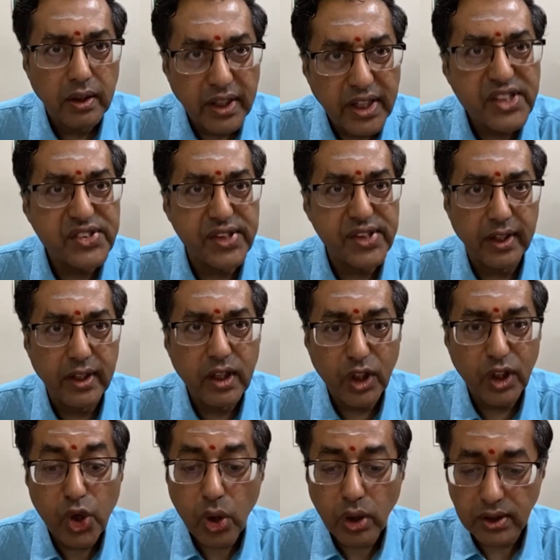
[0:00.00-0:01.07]
He said,
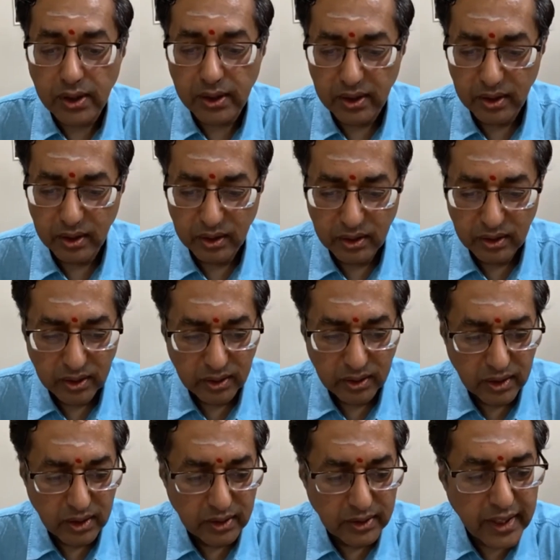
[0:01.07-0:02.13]
"Good."
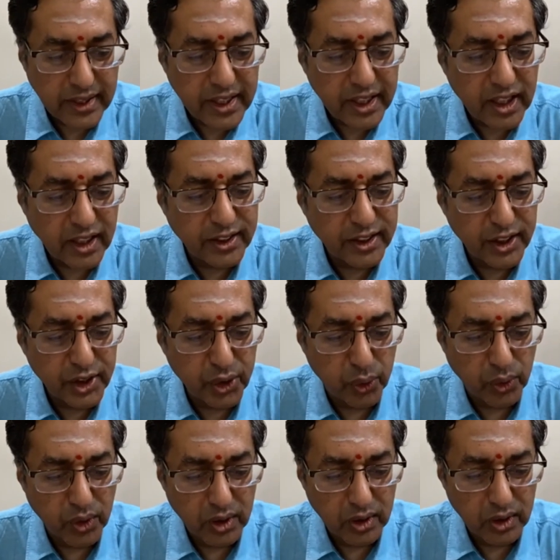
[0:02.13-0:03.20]
Then he
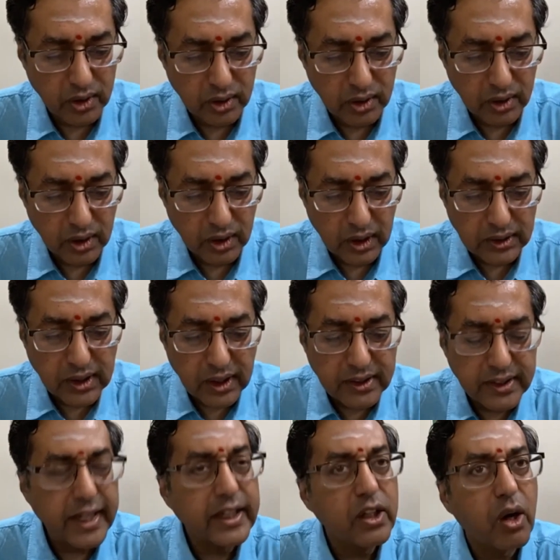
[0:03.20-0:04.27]
continued, "The
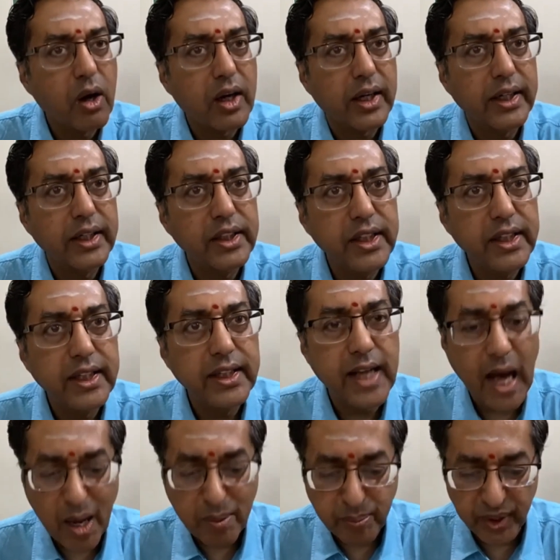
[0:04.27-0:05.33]
dead are indeed
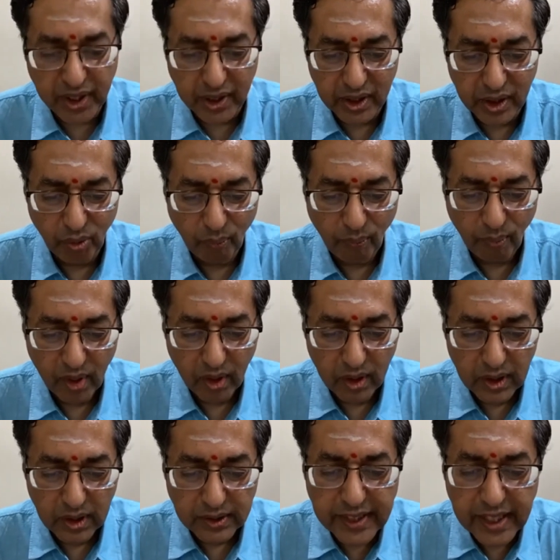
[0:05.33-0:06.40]
happy.
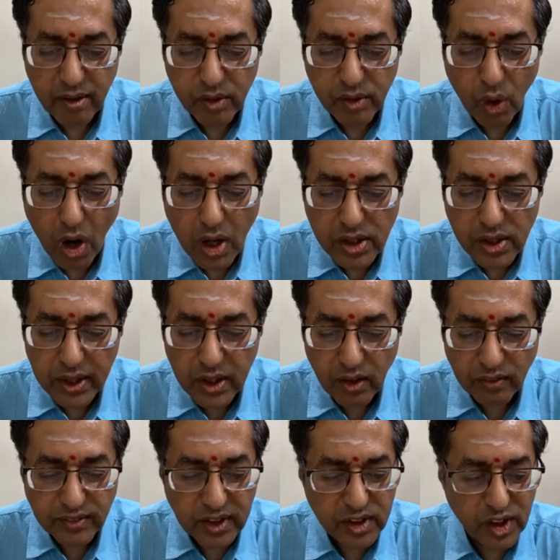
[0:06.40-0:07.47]
They have got rid
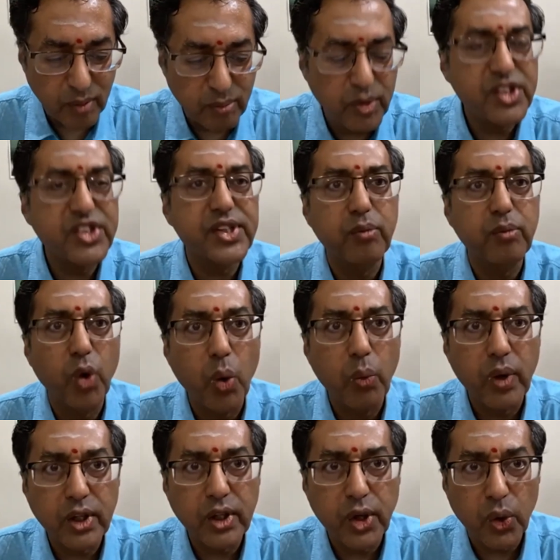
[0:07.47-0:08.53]
of the troublesome
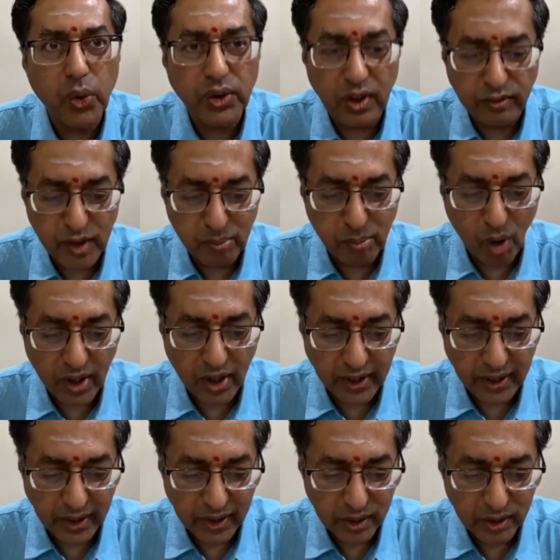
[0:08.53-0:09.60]
overgrowth of the body.